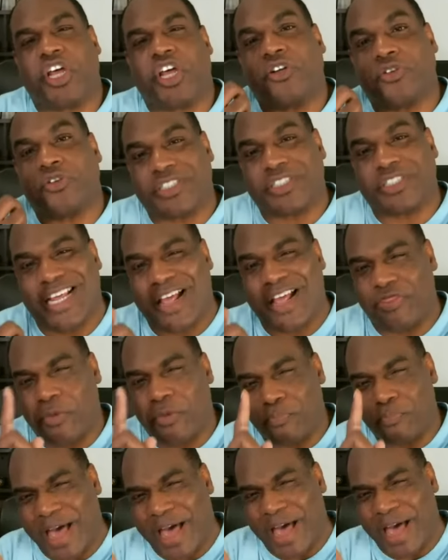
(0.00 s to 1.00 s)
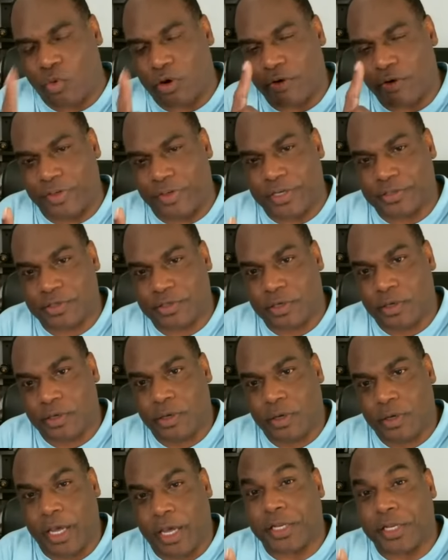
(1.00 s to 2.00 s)
understand the power of this.
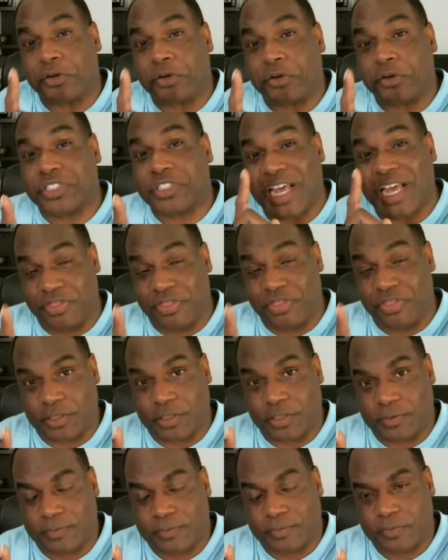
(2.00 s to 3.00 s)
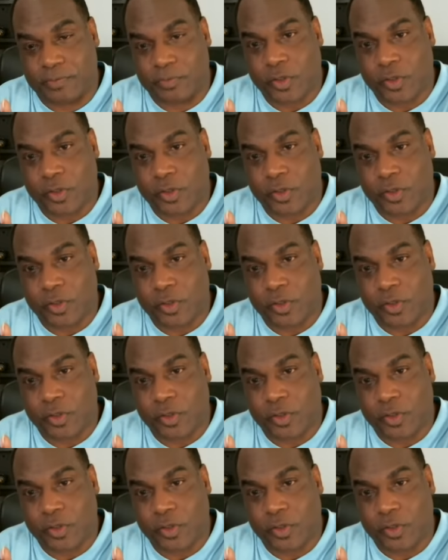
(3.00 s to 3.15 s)
And understand this.